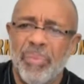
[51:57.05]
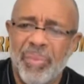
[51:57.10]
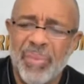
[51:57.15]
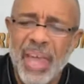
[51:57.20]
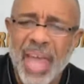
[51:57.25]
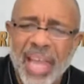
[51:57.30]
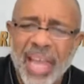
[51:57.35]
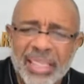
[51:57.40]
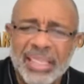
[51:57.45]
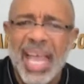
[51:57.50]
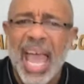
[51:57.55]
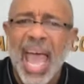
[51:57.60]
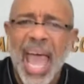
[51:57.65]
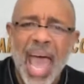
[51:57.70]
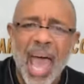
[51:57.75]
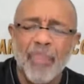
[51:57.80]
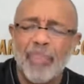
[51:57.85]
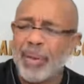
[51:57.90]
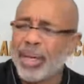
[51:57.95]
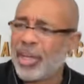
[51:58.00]
things
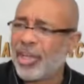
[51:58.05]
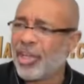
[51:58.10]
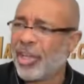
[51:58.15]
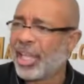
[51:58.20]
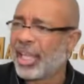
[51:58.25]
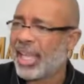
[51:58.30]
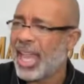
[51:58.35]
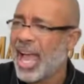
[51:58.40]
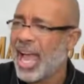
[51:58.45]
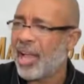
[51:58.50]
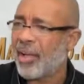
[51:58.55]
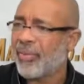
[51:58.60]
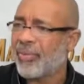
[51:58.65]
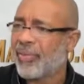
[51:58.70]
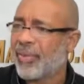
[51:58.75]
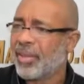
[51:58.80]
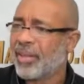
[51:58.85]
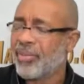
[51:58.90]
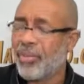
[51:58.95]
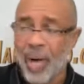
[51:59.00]
happen in your life?